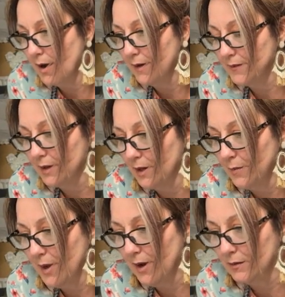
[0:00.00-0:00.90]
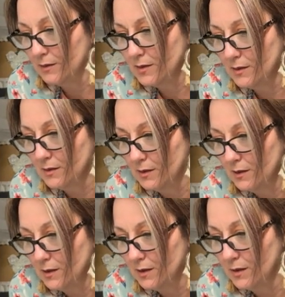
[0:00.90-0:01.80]
I have to come out
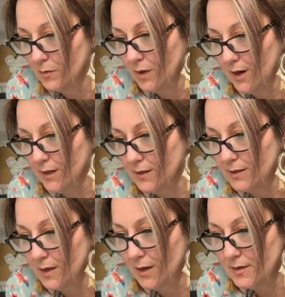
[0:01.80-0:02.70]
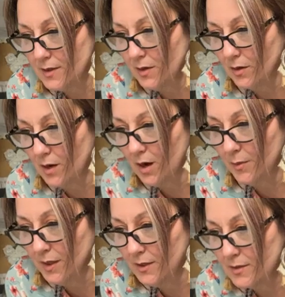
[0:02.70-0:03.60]
where I can not see your
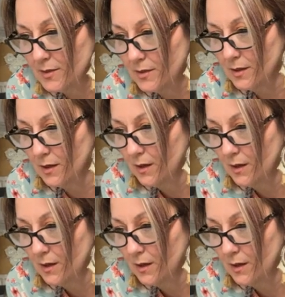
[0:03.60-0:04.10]
comments.